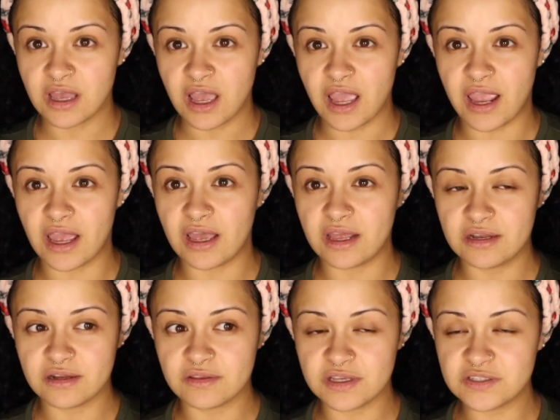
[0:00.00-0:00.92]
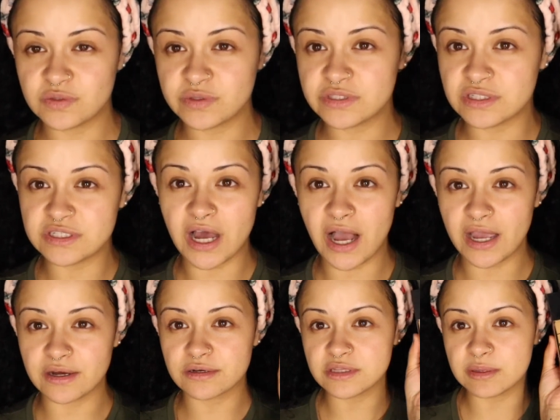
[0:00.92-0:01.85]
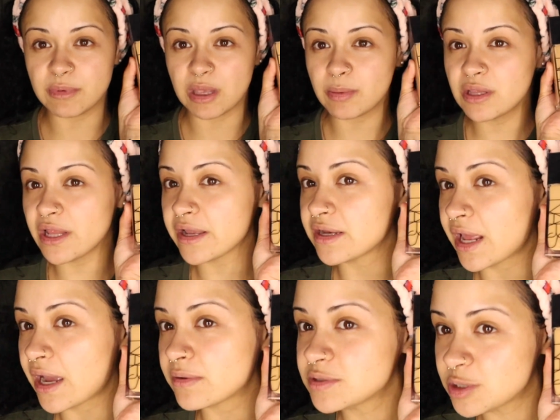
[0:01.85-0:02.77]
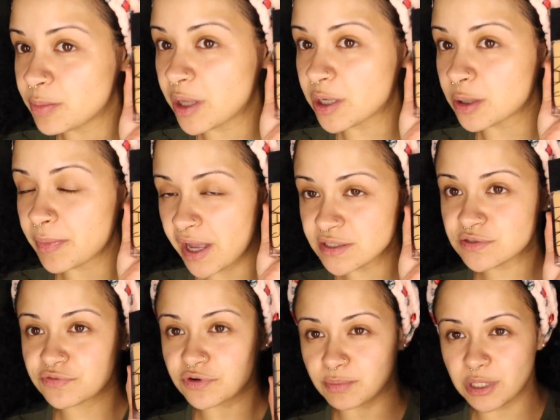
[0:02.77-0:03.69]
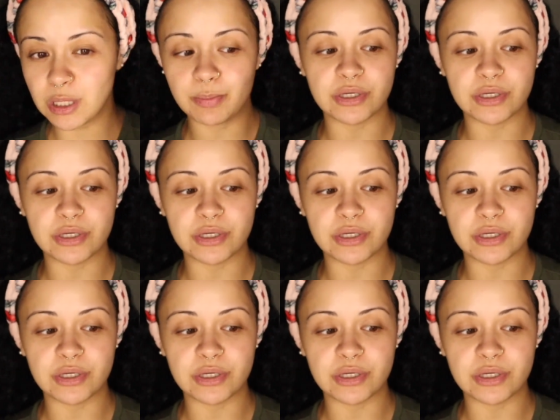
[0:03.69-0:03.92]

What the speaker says: And this was entirely, maybe like now it's a better match for me,